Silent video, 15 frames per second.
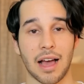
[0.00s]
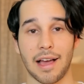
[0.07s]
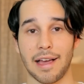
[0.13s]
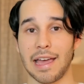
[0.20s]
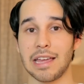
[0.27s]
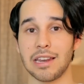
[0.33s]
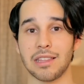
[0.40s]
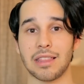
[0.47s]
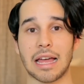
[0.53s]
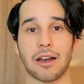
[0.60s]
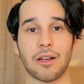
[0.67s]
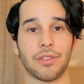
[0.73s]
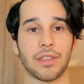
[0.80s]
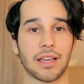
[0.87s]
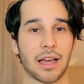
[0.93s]
I hated that
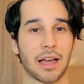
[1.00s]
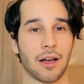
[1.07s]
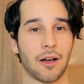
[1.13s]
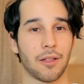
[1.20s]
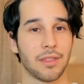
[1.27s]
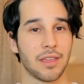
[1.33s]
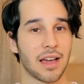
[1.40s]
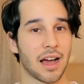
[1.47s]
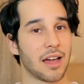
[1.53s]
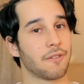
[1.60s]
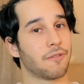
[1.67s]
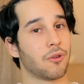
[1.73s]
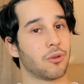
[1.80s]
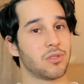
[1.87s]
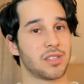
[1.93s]
on the
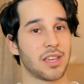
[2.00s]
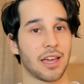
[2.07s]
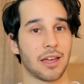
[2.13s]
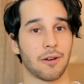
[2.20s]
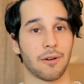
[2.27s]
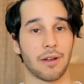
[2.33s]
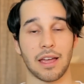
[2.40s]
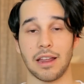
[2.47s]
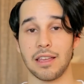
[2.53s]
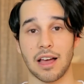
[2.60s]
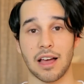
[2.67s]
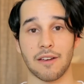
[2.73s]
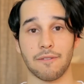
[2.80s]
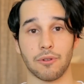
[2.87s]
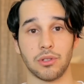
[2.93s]
iPhone 10 or any
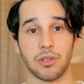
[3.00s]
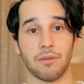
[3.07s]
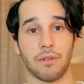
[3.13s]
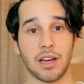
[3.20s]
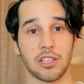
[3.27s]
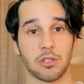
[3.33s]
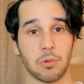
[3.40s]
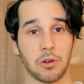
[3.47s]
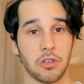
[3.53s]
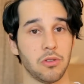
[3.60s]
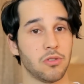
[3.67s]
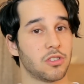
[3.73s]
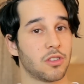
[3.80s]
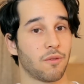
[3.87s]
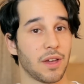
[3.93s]
iPhone device, when you
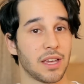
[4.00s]
used